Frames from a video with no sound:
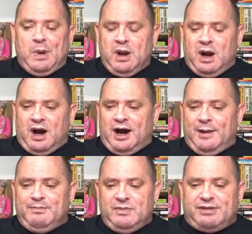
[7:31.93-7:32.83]

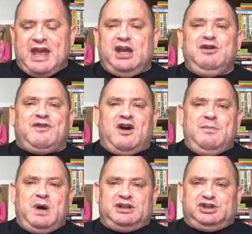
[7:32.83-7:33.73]
Thank you very
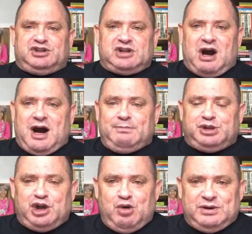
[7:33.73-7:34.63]
much, Tom.
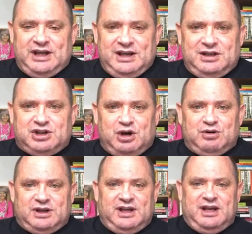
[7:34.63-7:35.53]
Choke
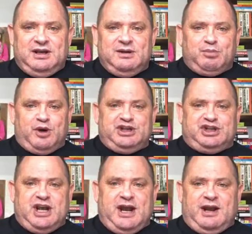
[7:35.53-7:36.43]
D.
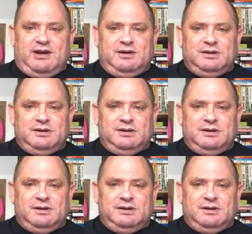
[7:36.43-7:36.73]
Appreciate it.